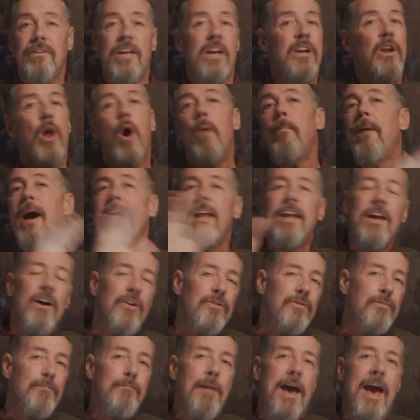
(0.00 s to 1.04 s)
that nobody
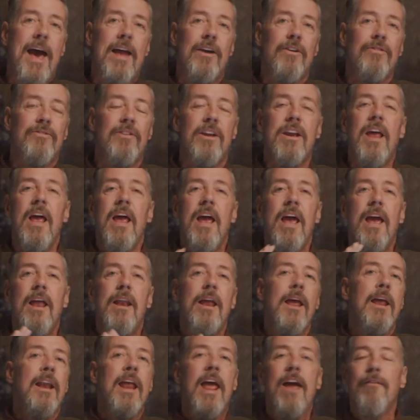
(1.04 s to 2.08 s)
else matters and, and,
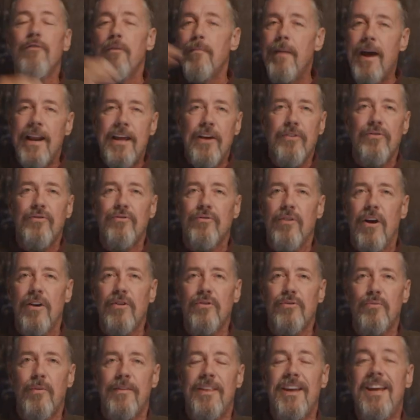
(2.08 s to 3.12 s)
and everybody else
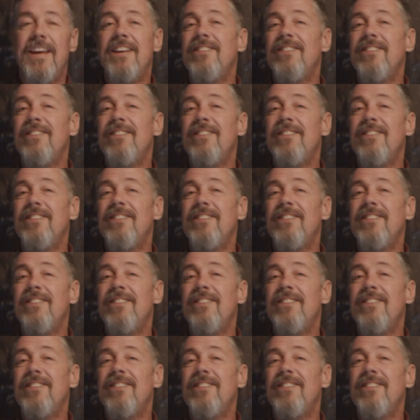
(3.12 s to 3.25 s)
struggles with it.